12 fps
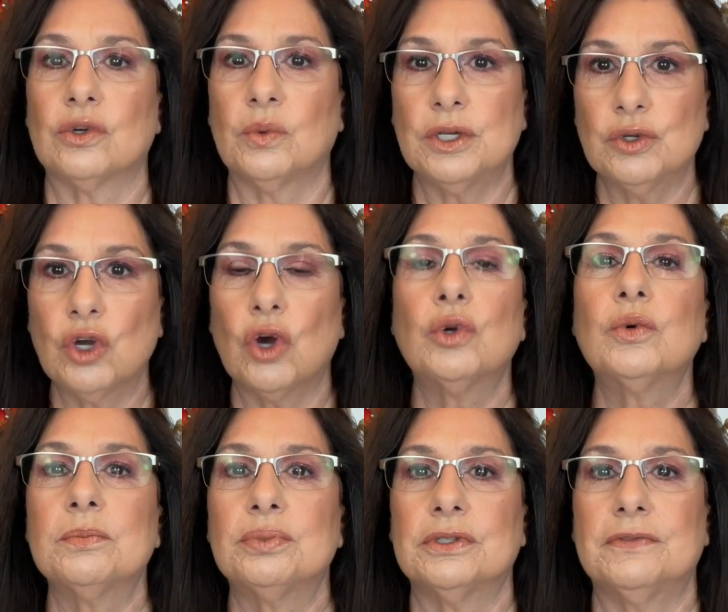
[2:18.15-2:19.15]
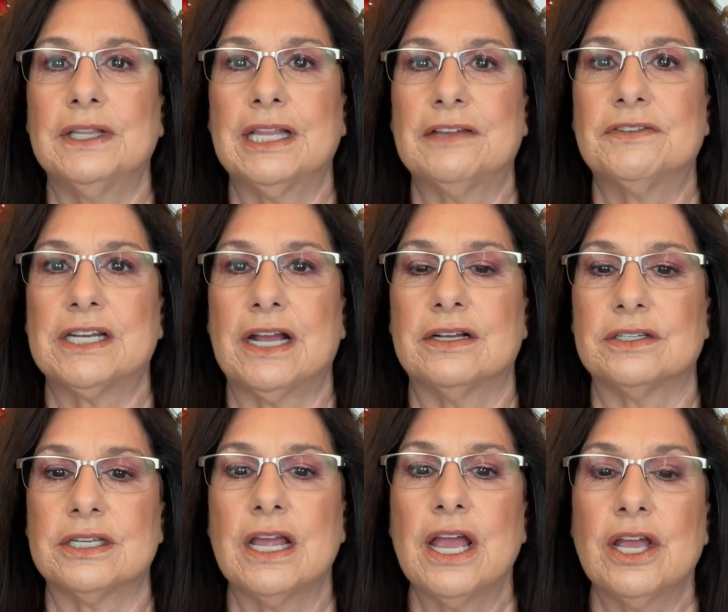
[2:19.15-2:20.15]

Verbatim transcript: So when you go to improving lifestyles,